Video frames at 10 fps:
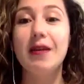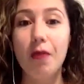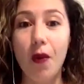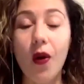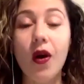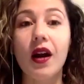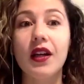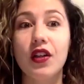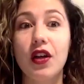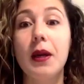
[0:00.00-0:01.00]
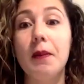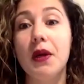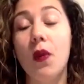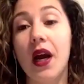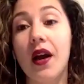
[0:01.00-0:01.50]
more you're going to be
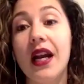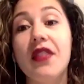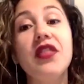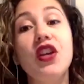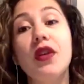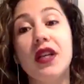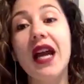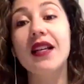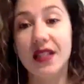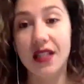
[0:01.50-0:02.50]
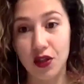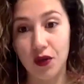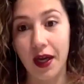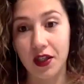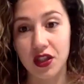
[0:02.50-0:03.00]
aware in your next
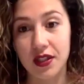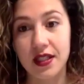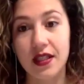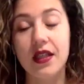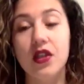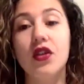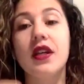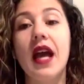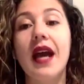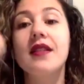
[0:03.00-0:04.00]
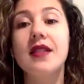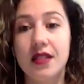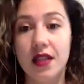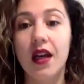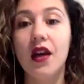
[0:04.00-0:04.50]
interactions and in your
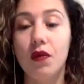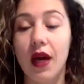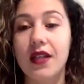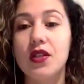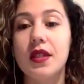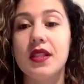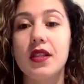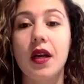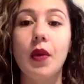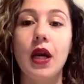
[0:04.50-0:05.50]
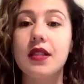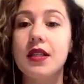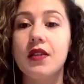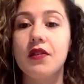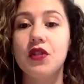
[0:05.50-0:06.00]
next, right? So it's not a
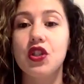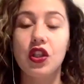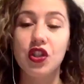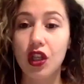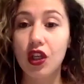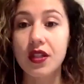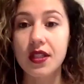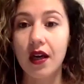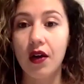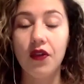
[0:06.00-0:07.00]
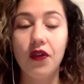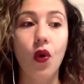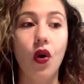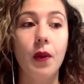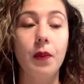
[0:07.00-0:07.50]
process of judging yourself
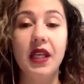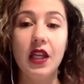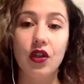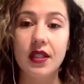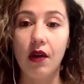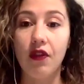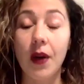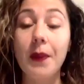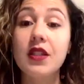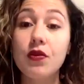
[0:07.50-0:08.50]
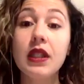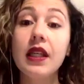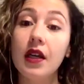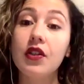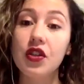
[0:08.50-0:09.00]
or beating yourself up. It's really
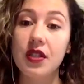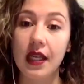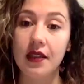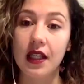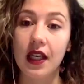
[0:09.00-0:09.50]
understanding